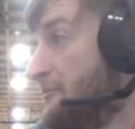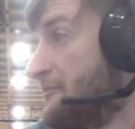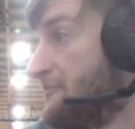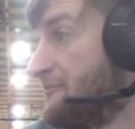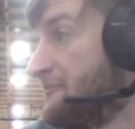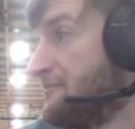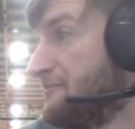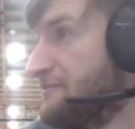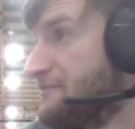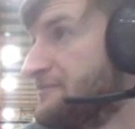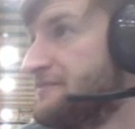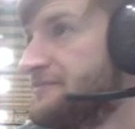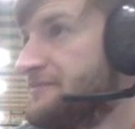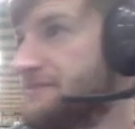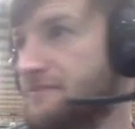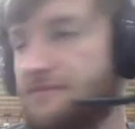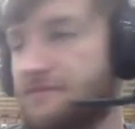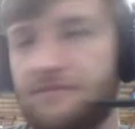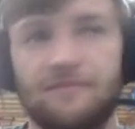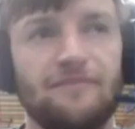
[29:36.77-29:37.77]
I'm
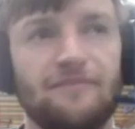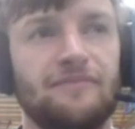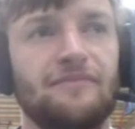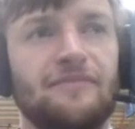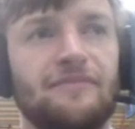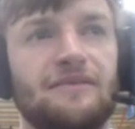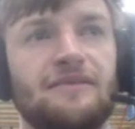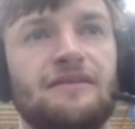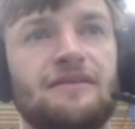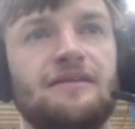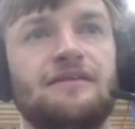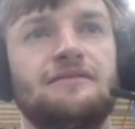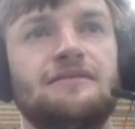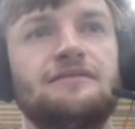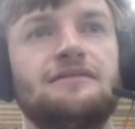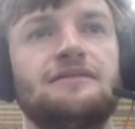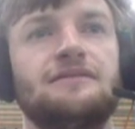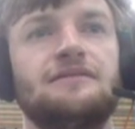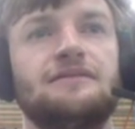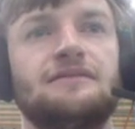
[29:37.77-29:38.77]
sure he said something. Yeah.
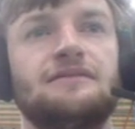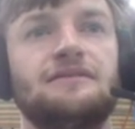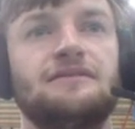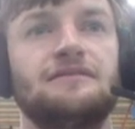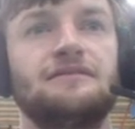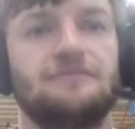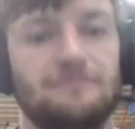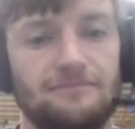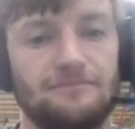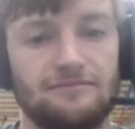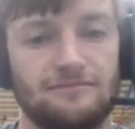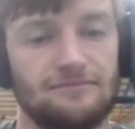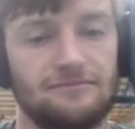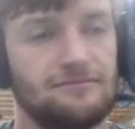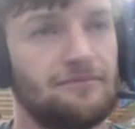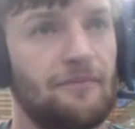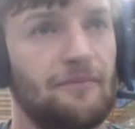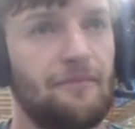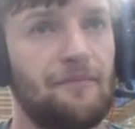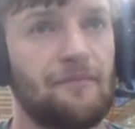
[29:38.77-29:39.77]

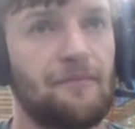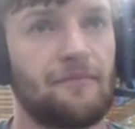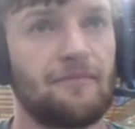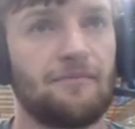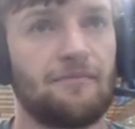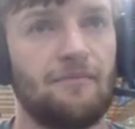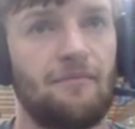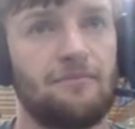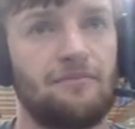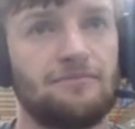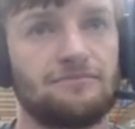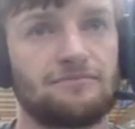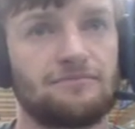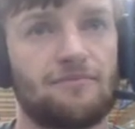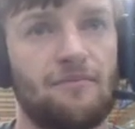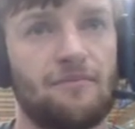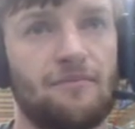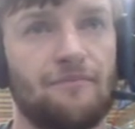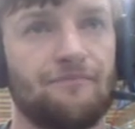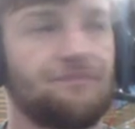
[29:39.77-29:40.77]
And look, before
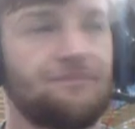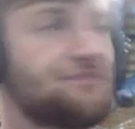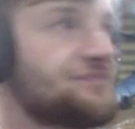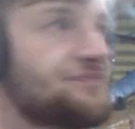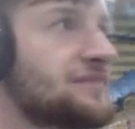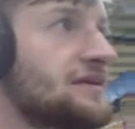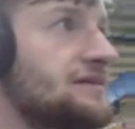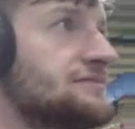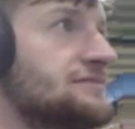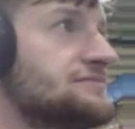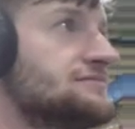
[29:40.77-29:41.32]
the half,